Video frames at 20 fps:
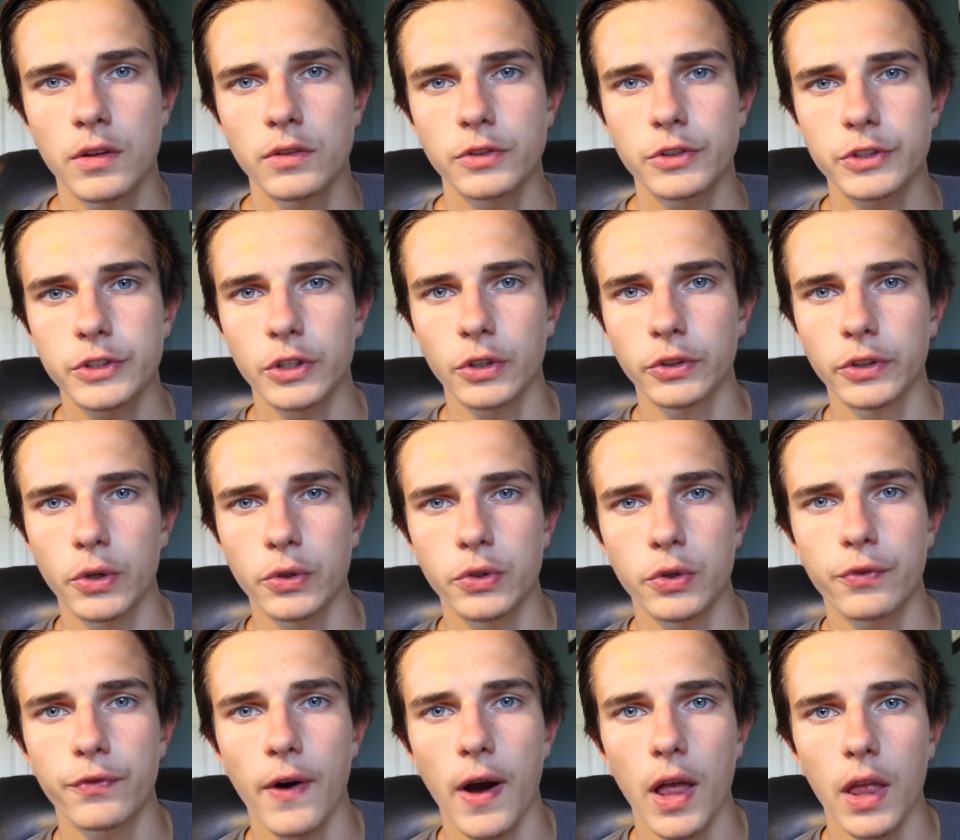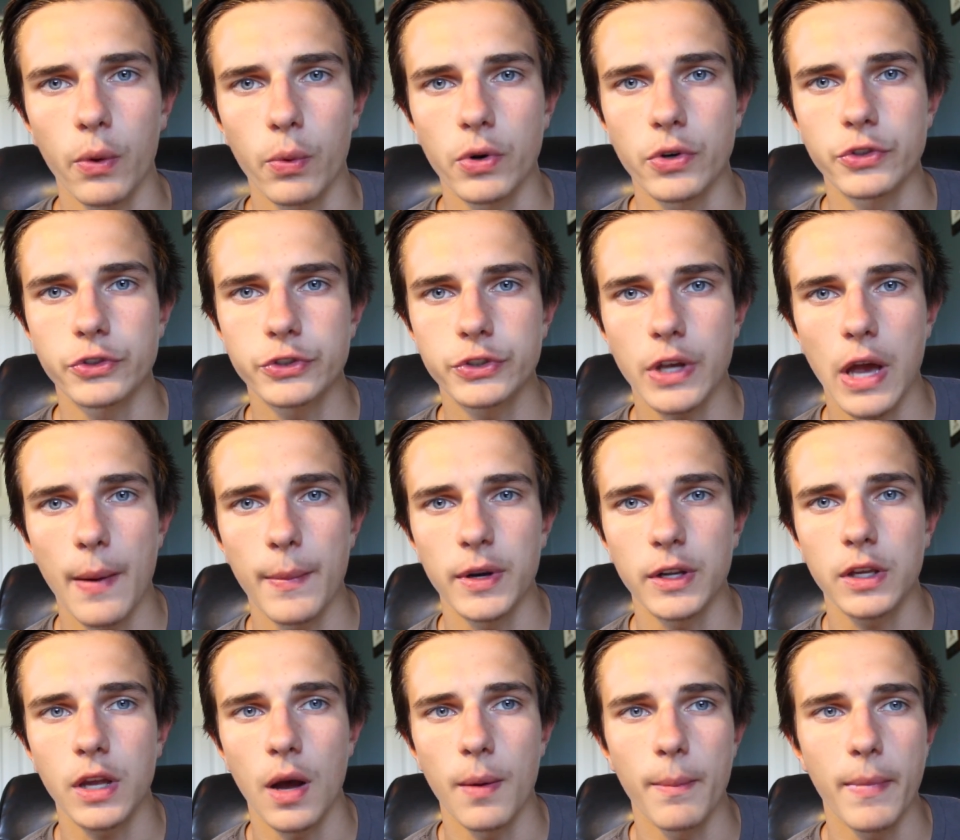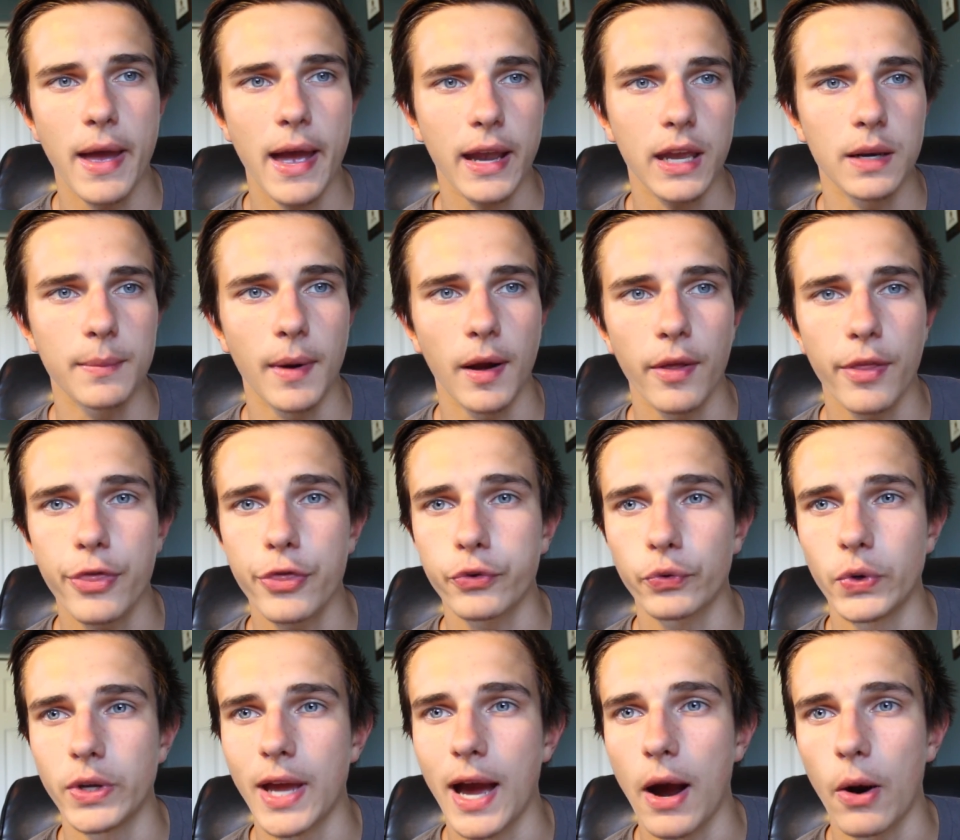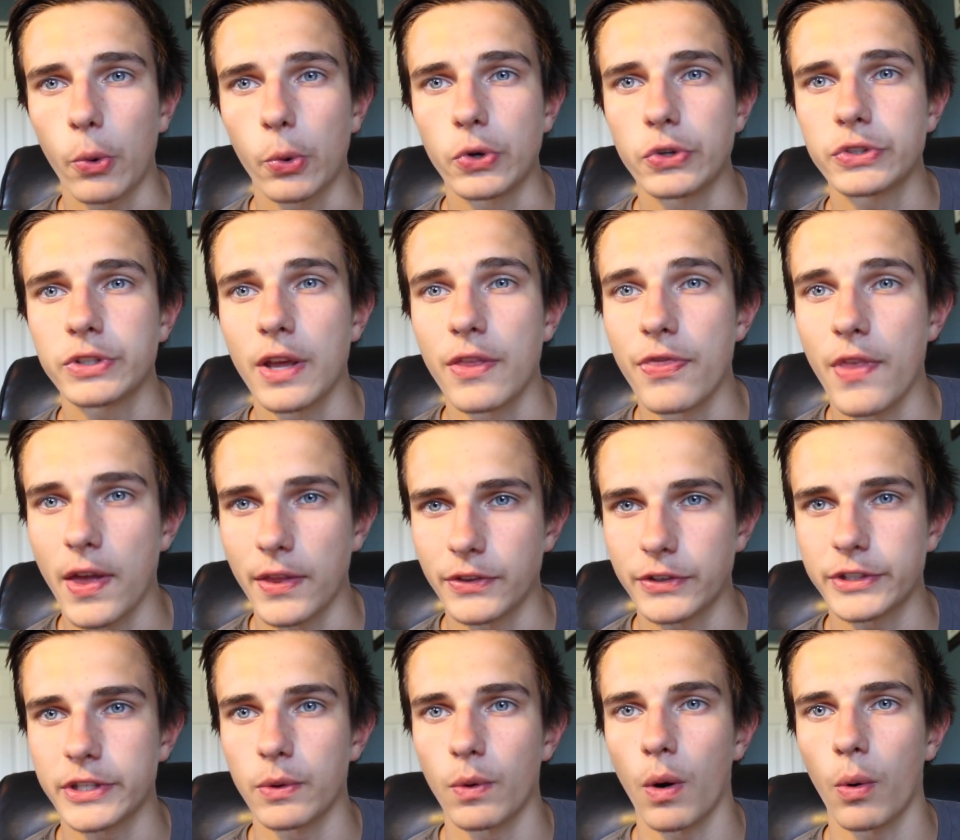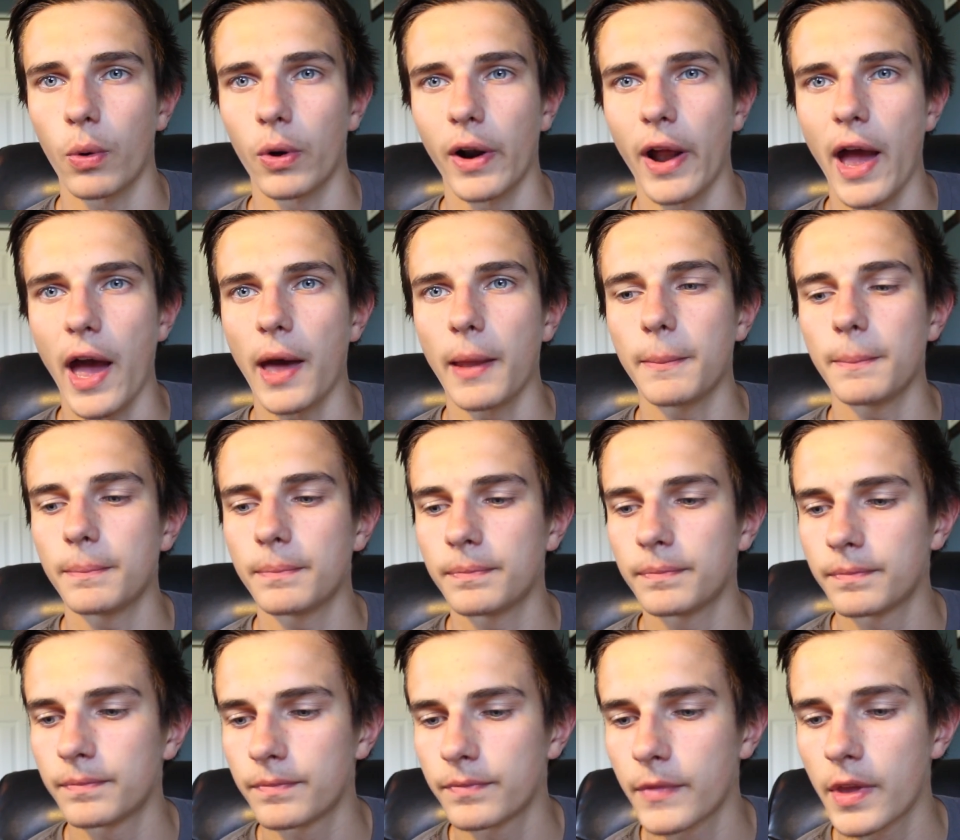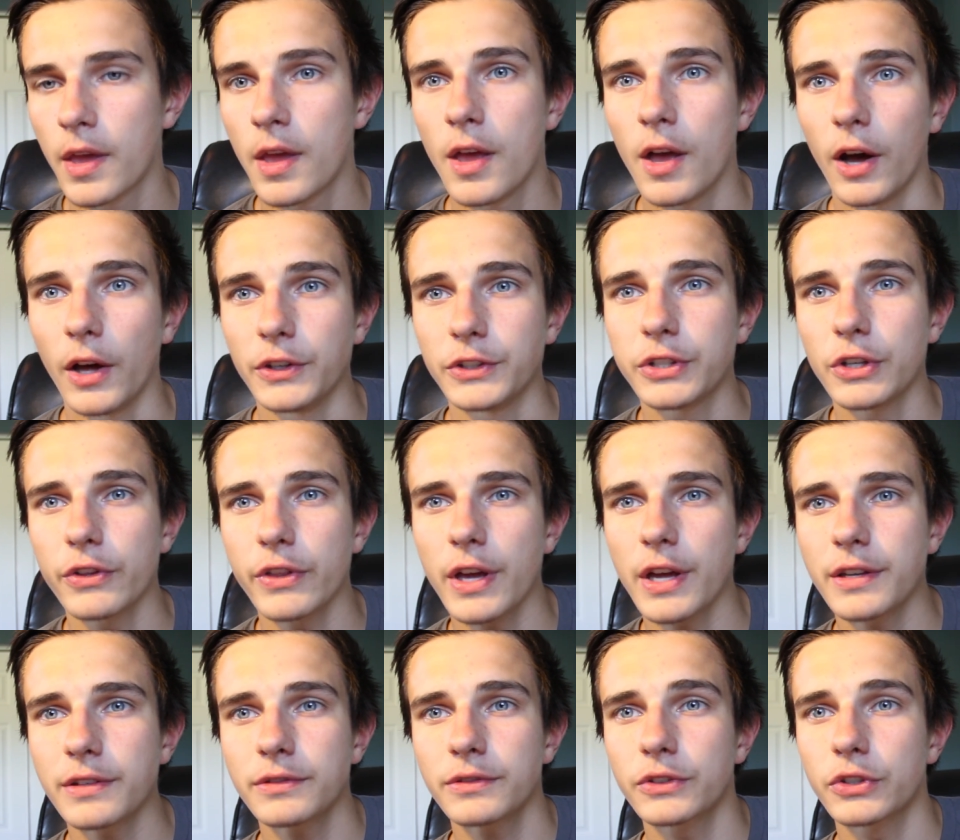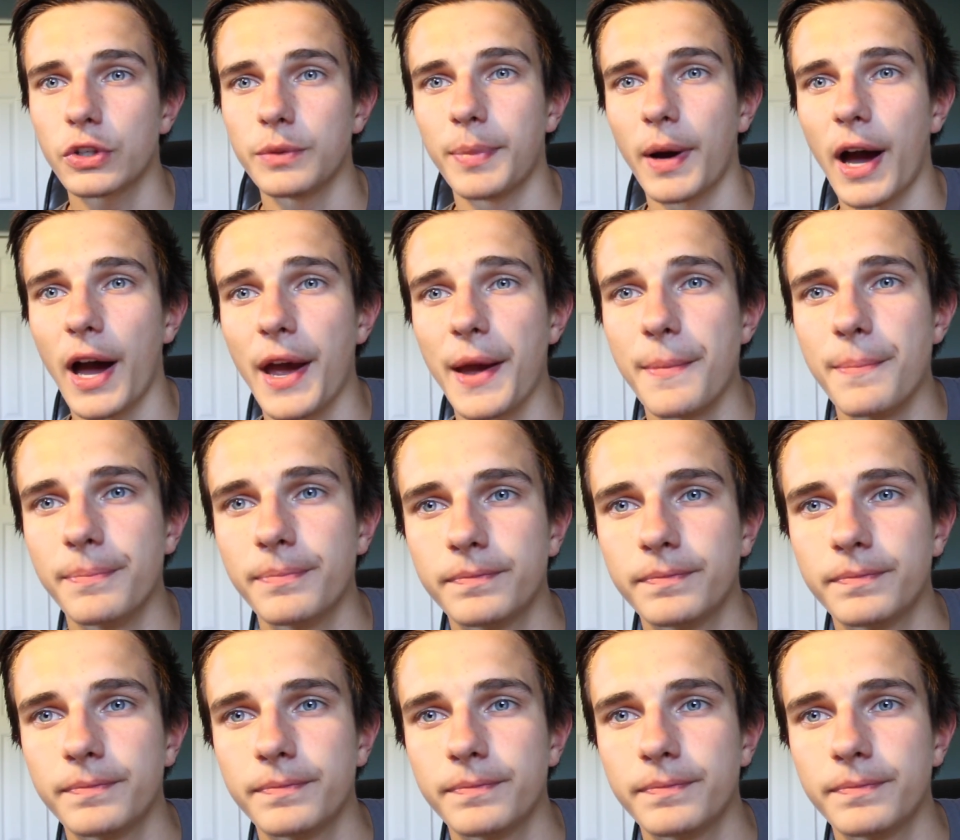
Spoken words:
Still no new followers. I'm going to come back in about 3 hours and then see what we're at. Until then, goodbye.